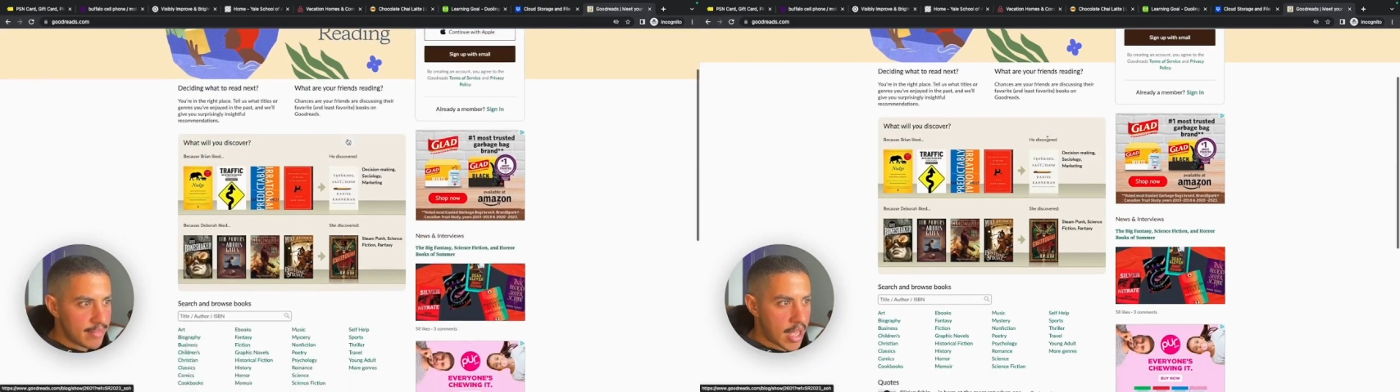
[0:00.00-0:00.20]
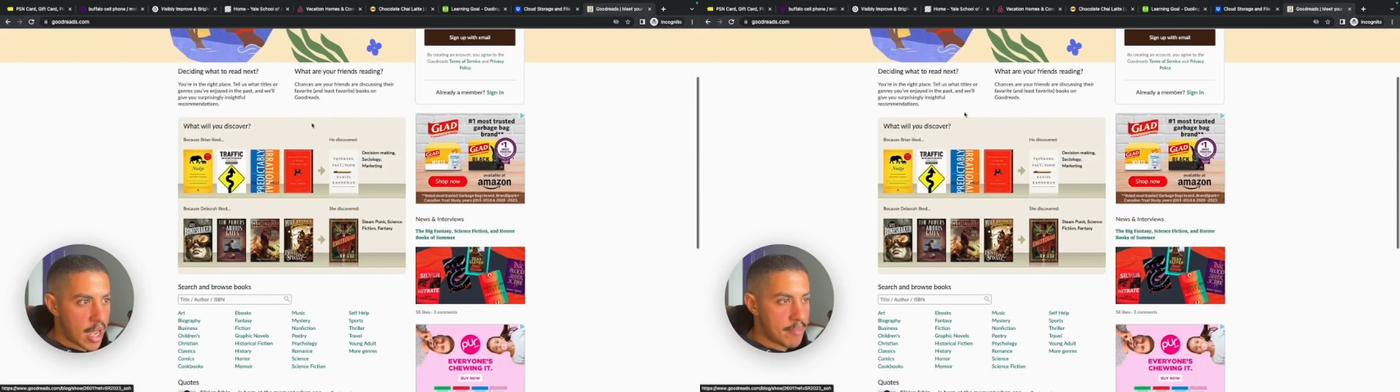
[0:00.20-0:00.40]

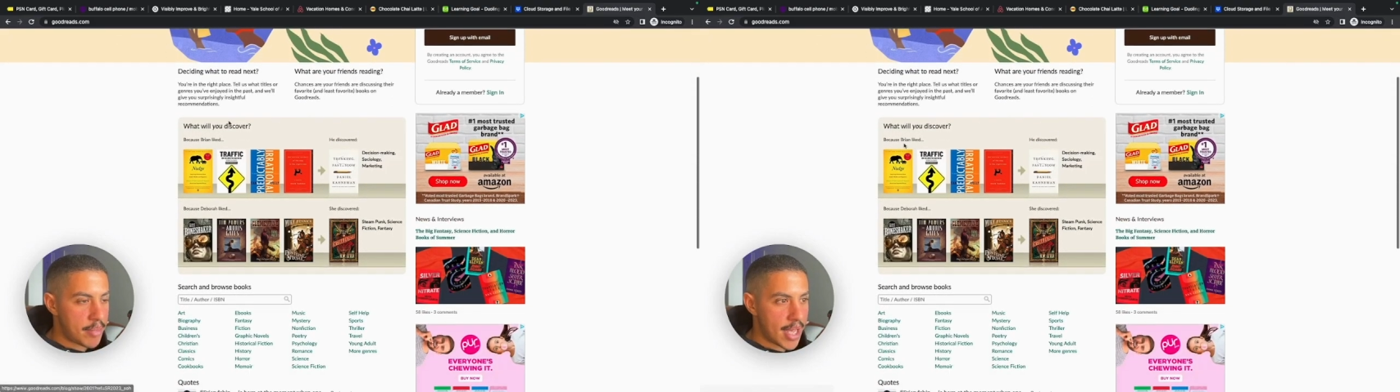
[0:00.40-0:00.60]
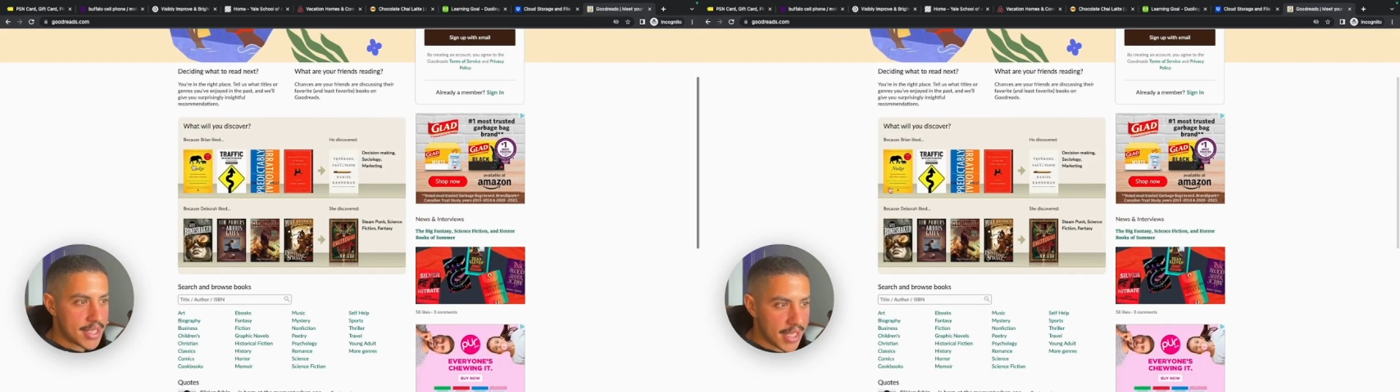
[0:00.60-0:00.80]
I'm
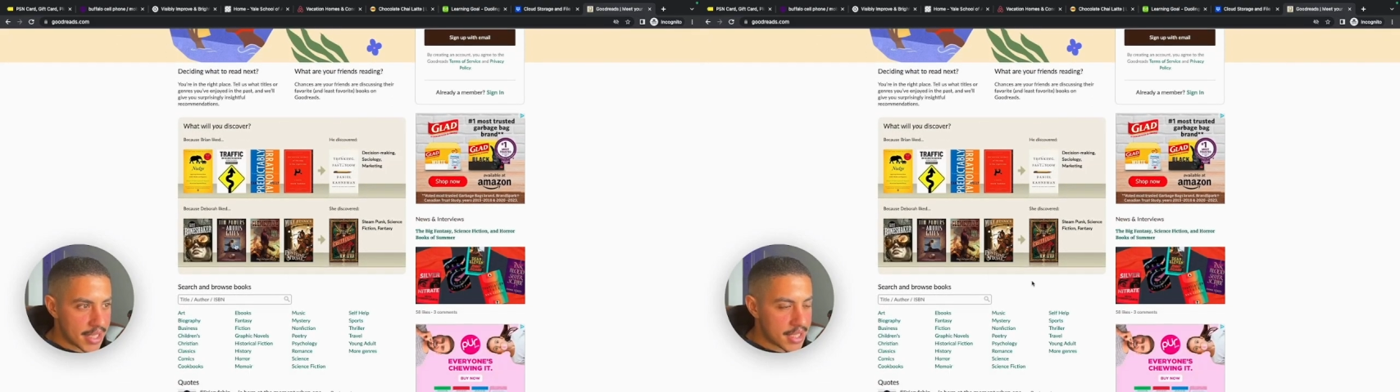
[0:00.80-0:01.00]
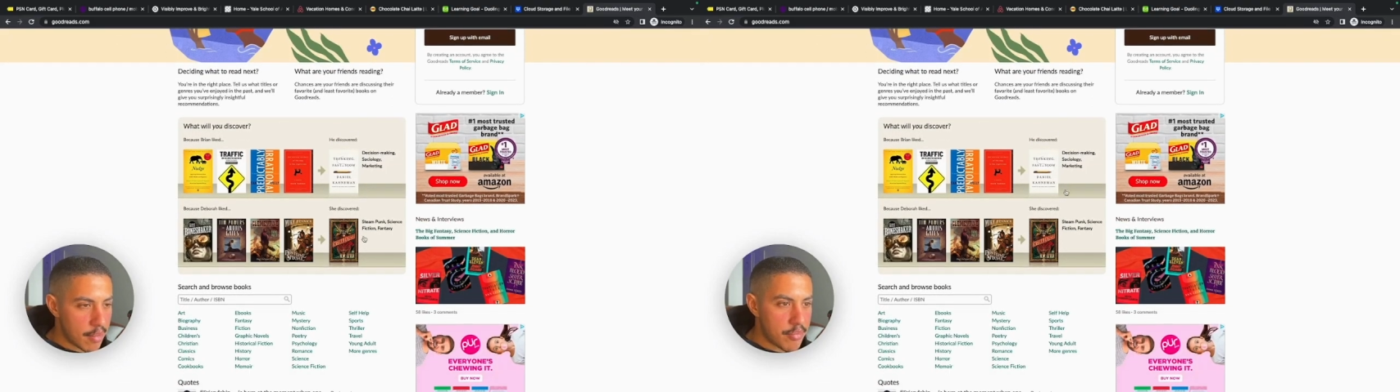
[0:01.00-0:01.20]
guessing
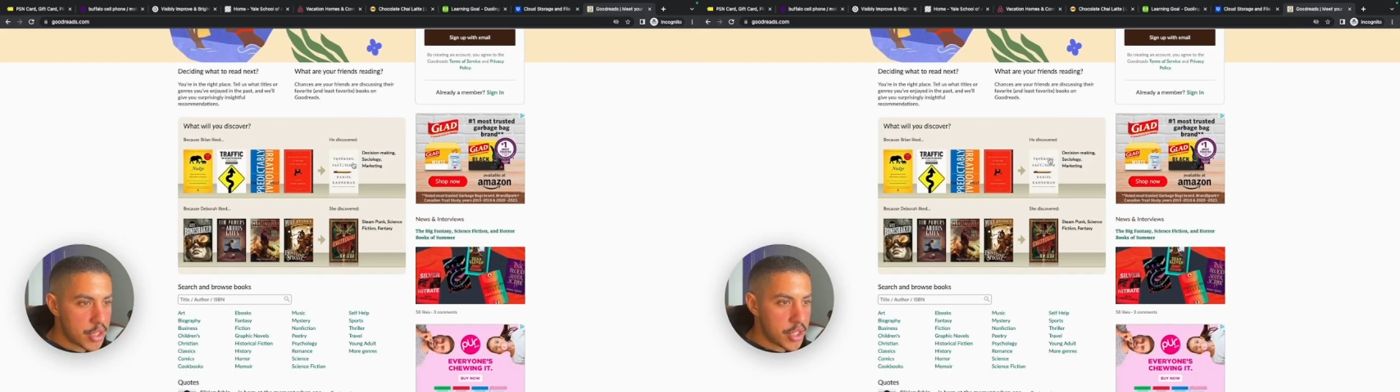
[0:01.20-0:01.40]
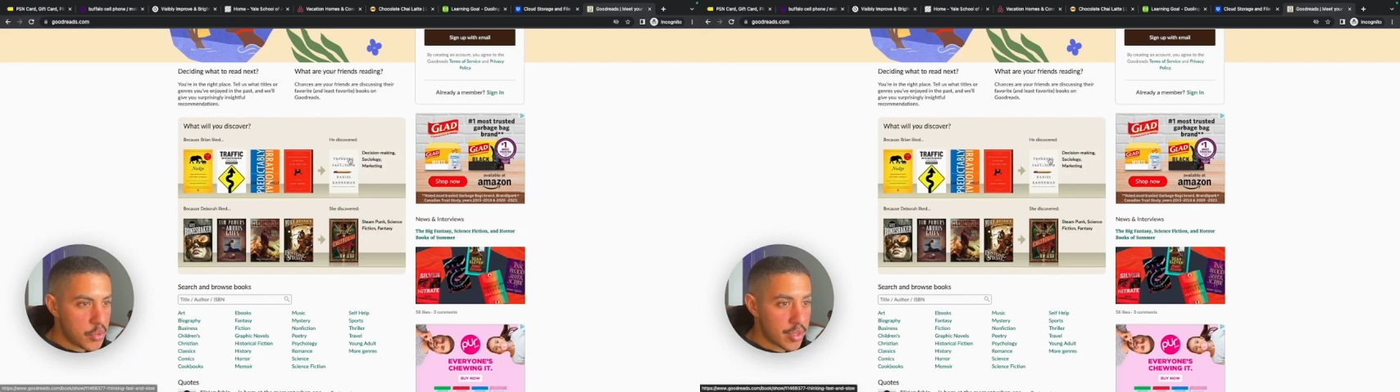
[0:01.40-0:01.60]
it's something
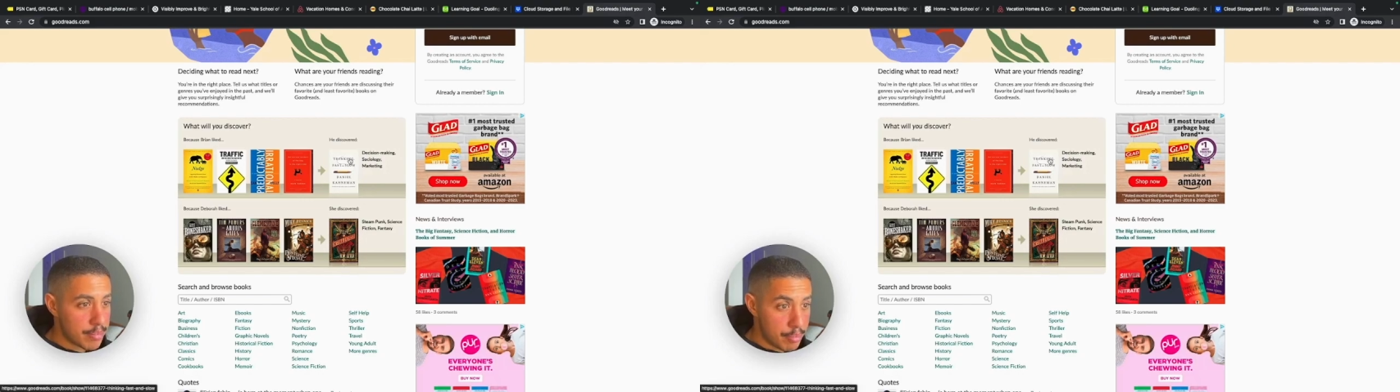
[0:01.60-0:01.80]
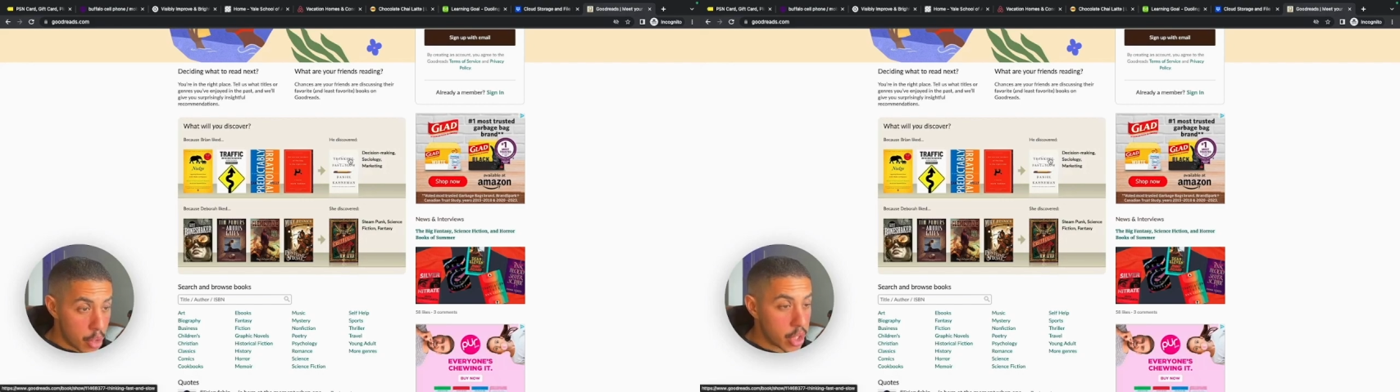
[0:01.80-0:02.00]
to do
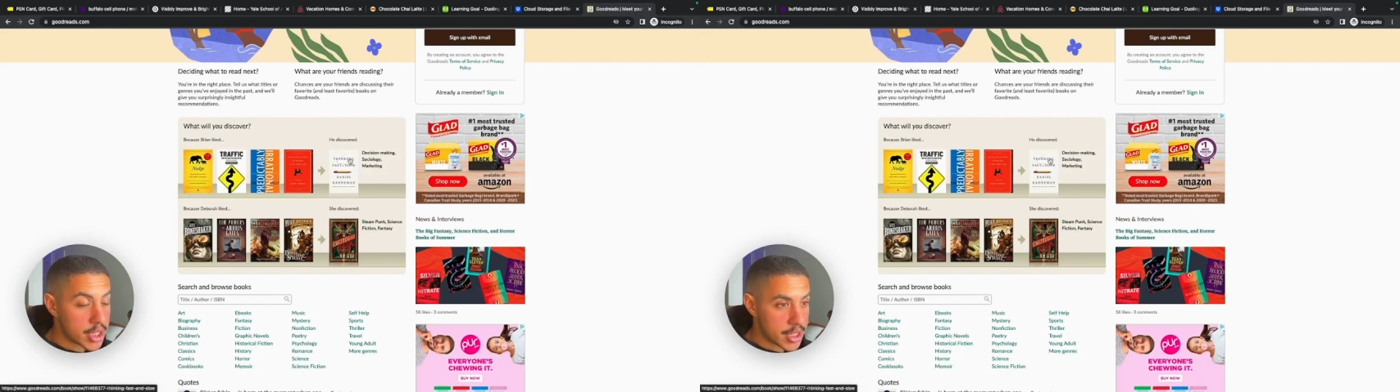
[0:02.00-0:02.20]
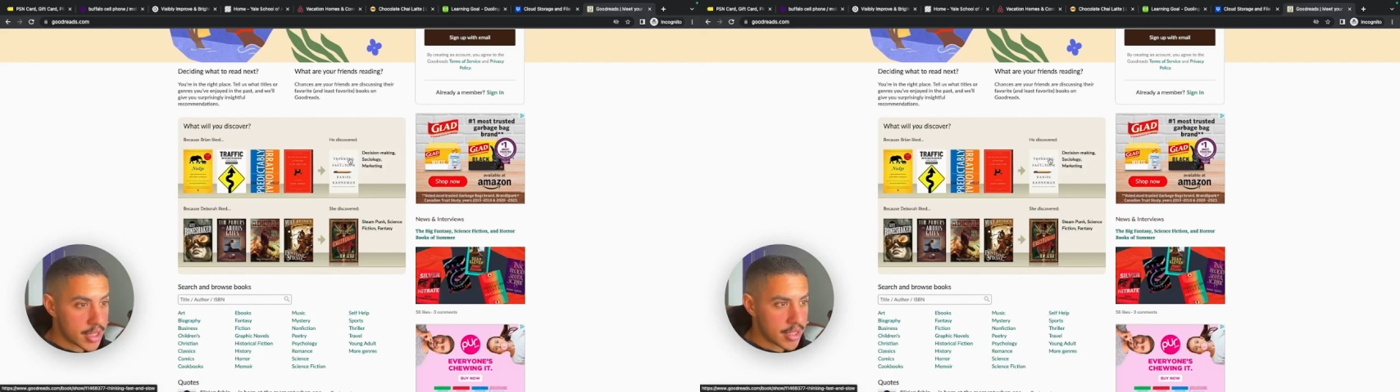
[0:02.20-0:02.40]
with
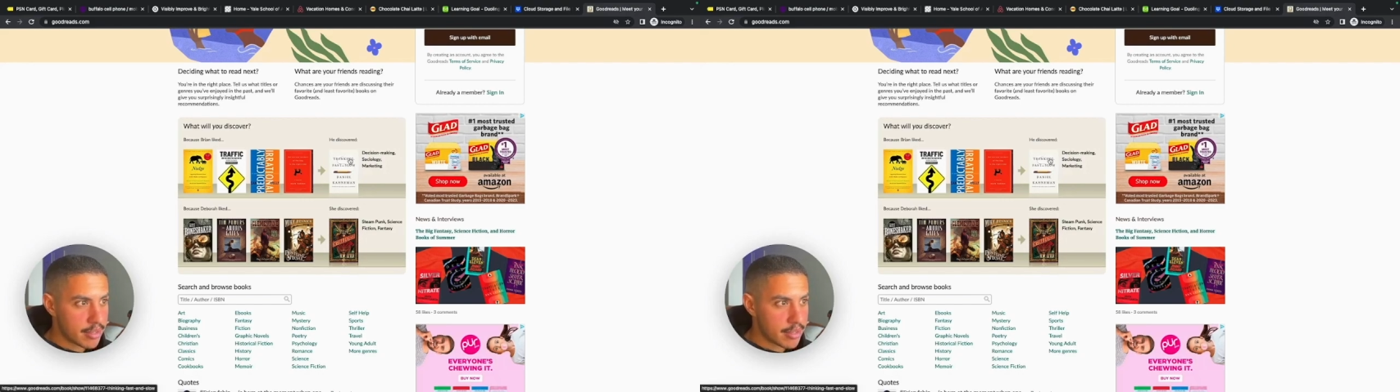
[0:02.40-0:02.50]
books,